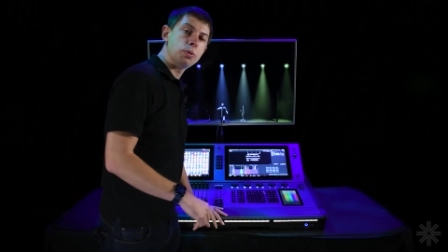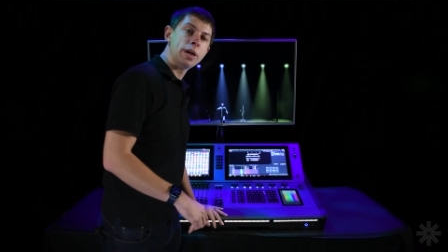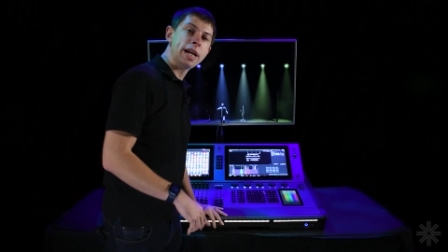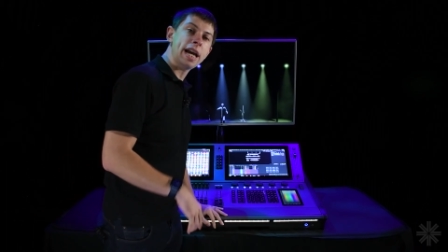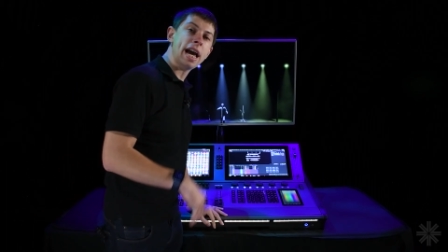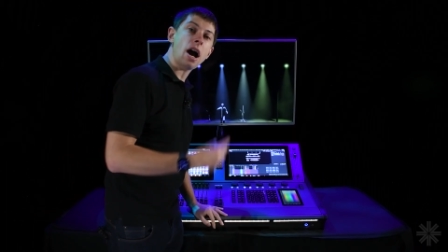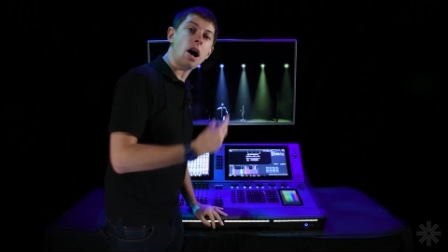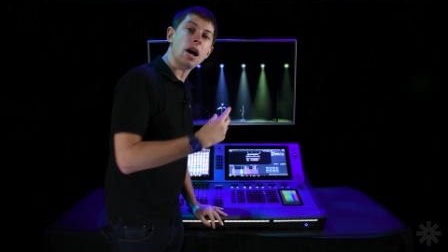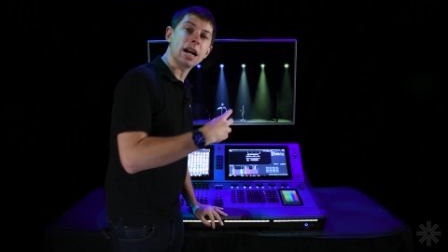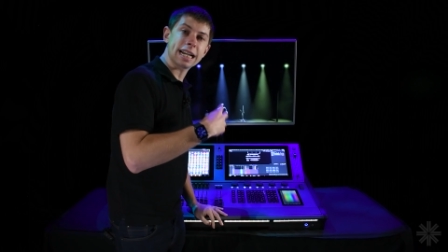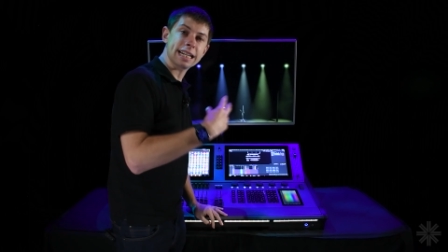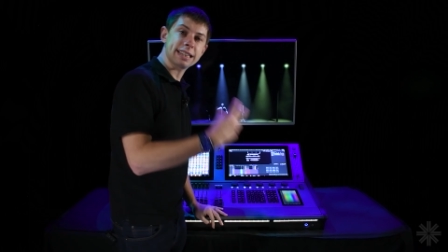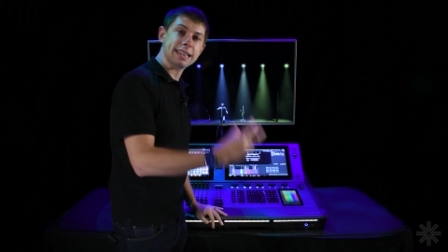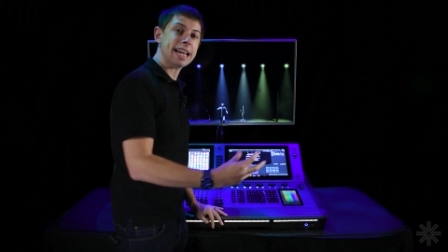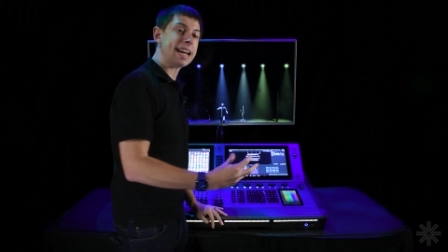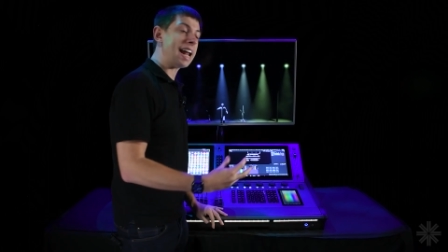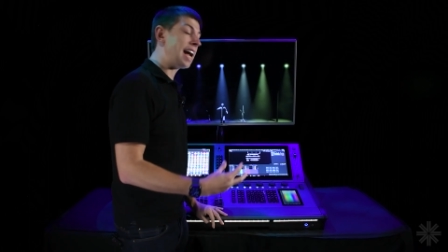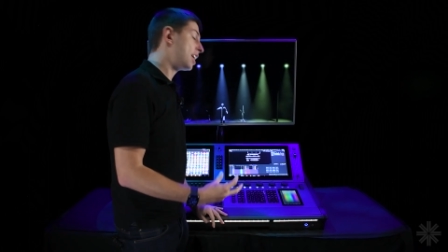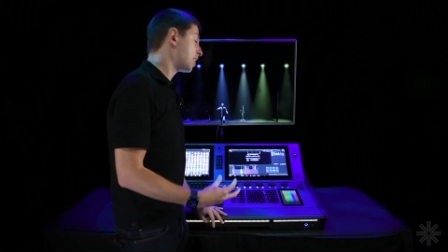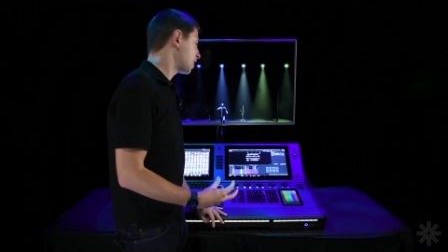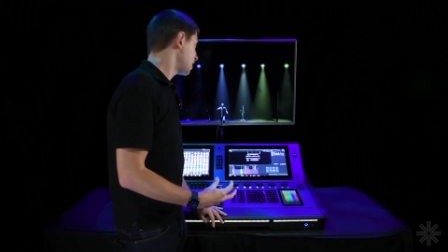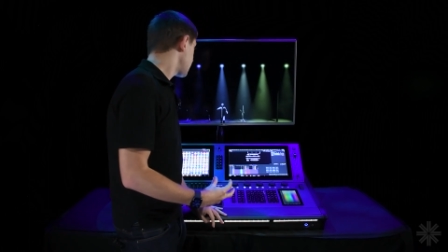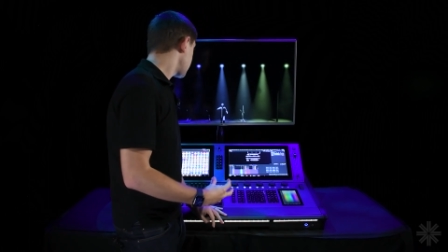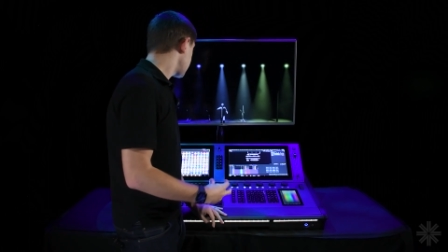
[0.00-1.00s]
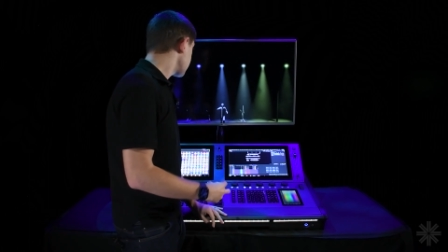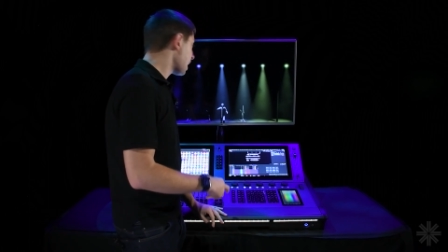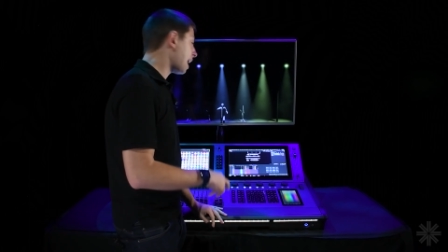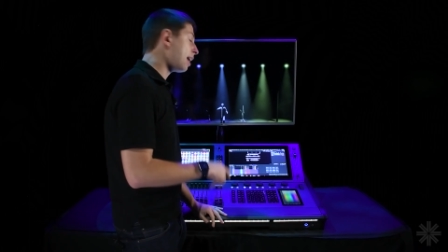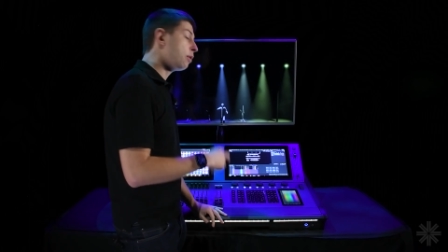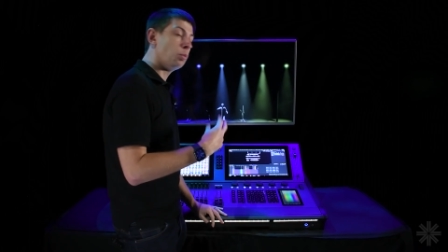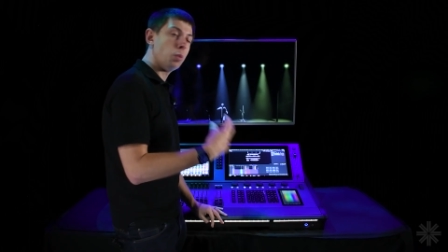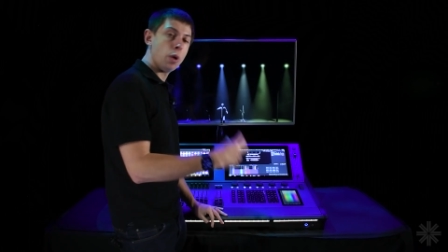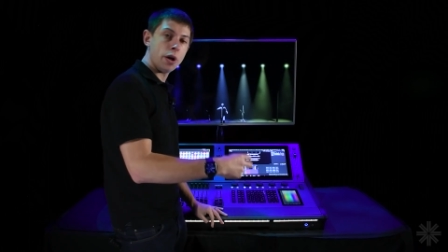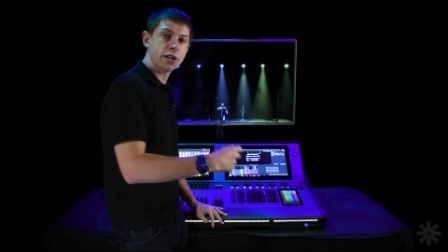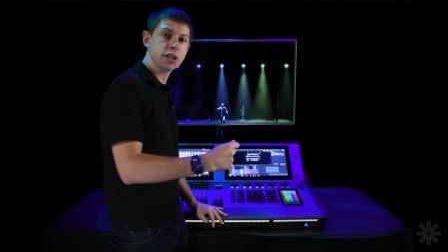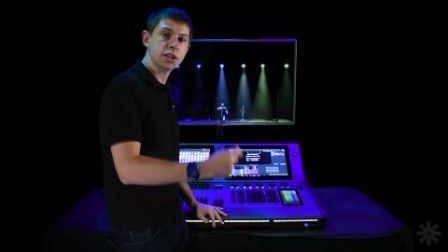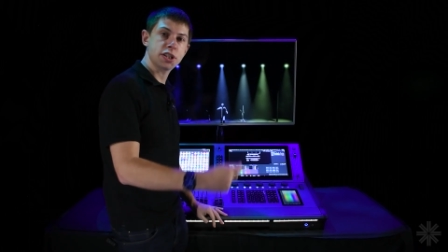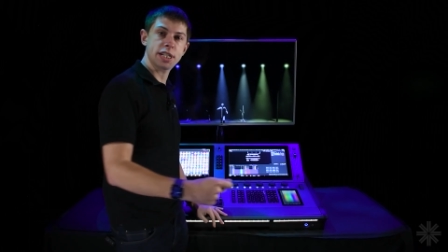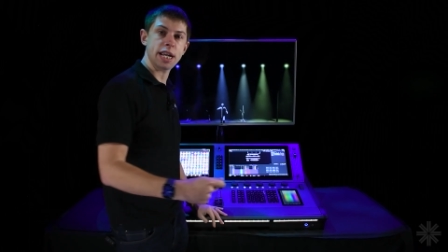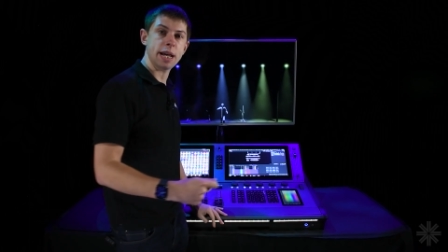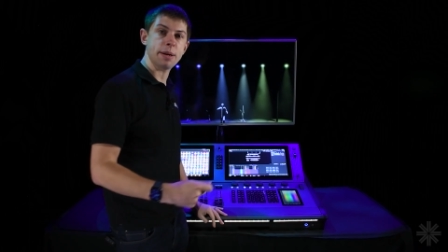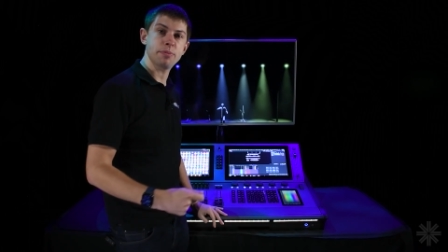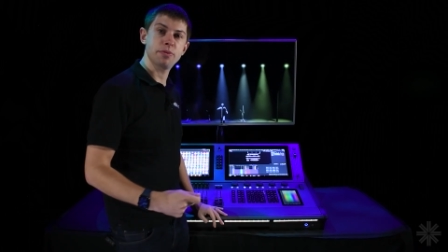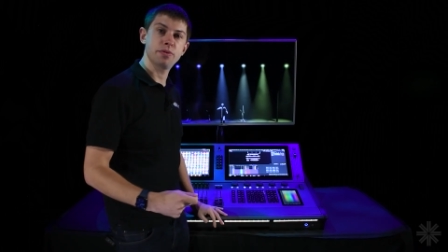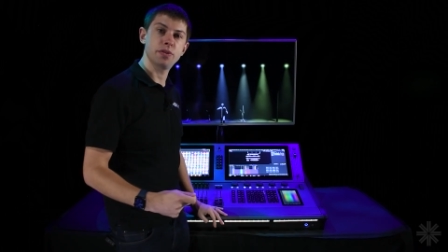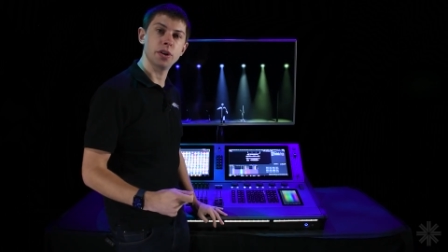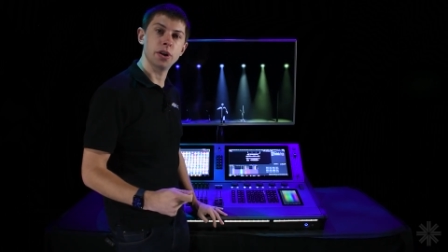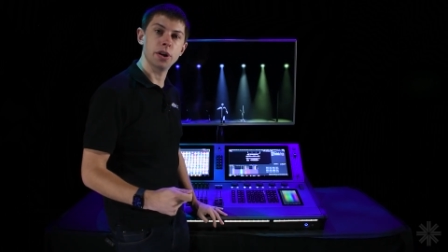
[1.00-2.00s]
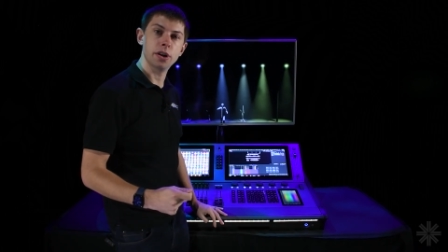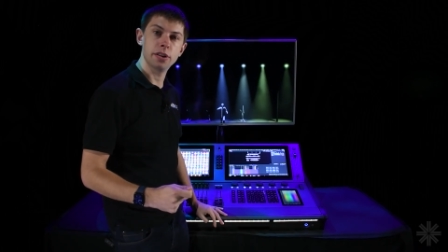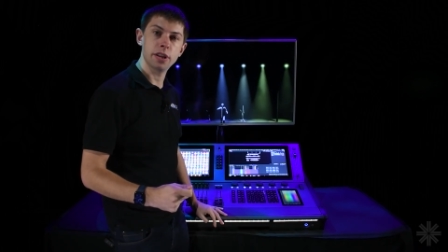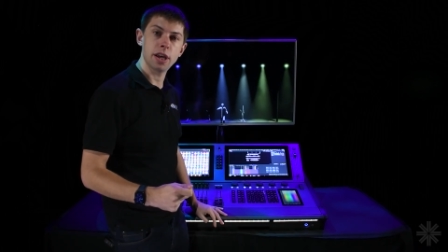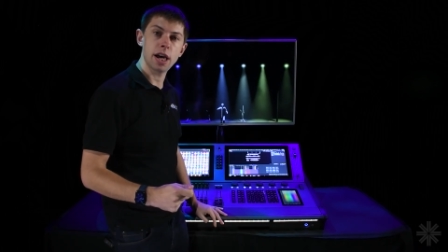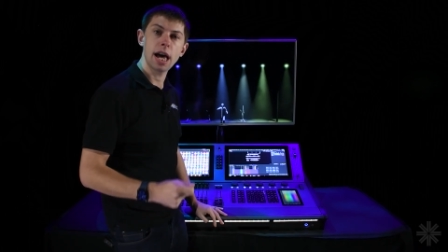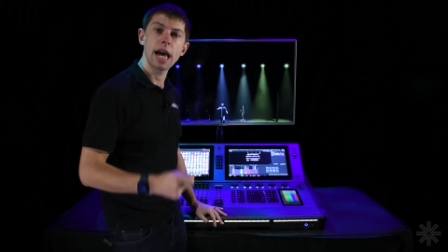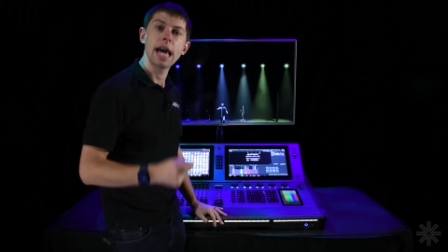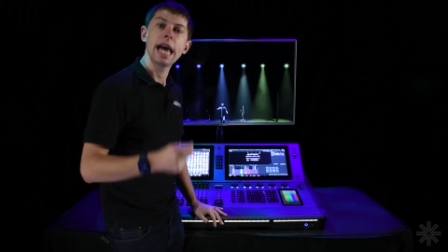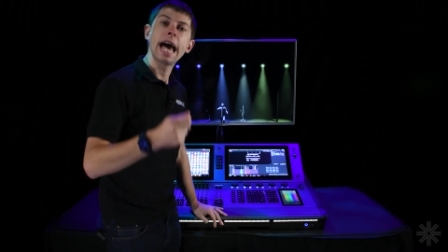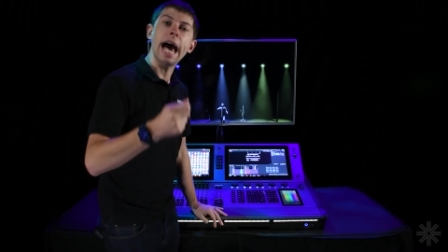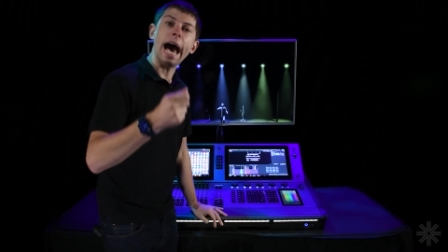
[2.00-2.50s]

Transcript: here, I can then actually take that one step further